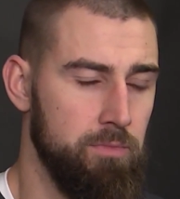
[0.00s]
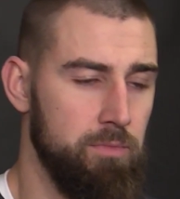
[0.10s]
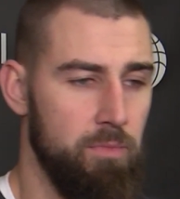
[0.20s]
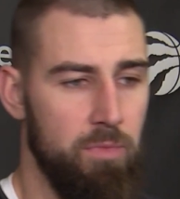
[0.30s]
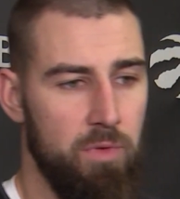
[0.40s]

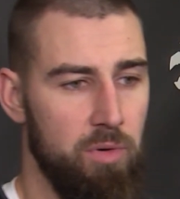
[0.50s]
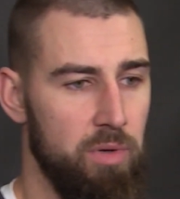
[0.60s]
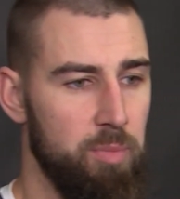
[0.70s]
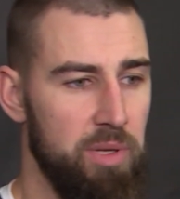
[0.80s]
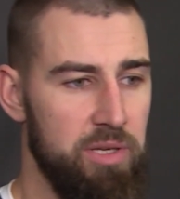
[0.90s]
I don't know,
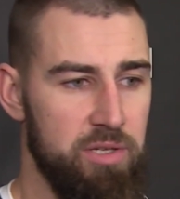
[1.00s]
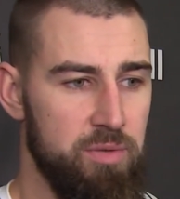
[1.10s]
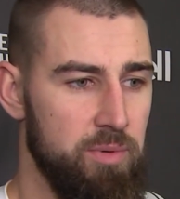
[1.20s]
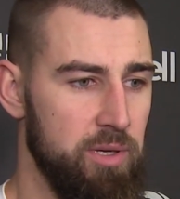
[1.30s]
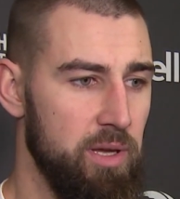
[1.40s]
he played
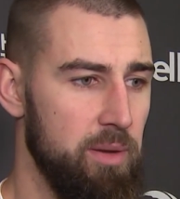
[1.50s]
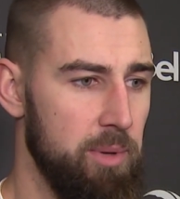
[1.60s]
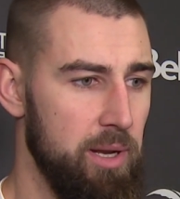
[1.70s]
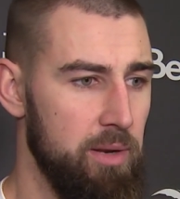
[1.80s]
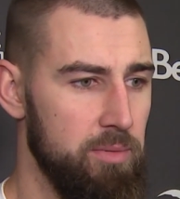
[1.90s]
just one game
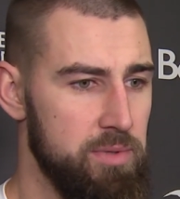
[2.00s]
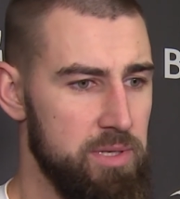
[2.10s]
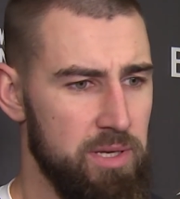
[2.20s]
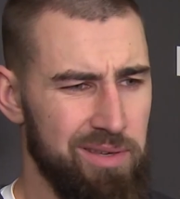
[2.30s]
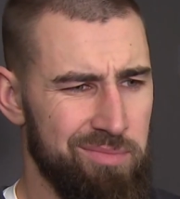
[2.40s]
and I don't
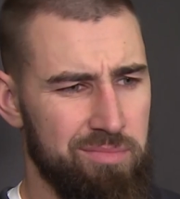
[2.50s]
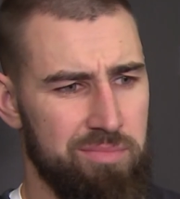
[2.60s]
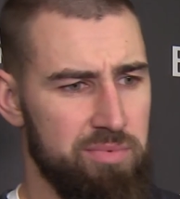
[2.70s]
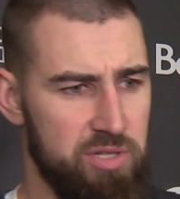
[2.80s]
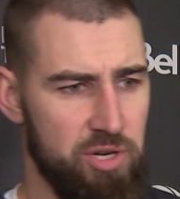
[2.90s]
see him
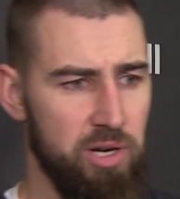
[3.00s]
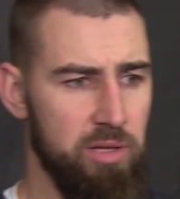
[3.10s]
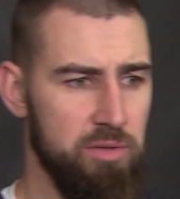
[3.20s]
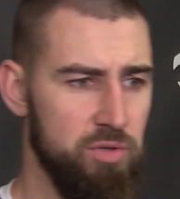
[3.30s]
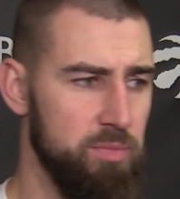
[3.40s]

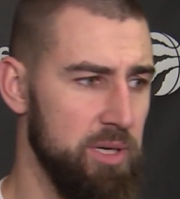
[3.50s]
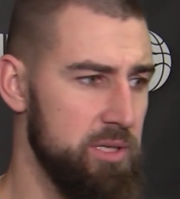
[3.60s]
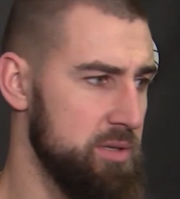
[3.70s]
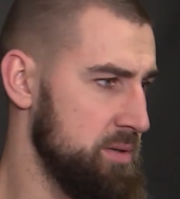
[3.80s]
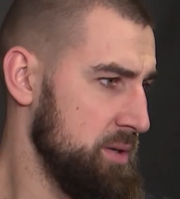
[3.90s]
struggling too
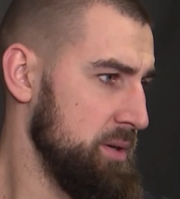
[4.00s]
much.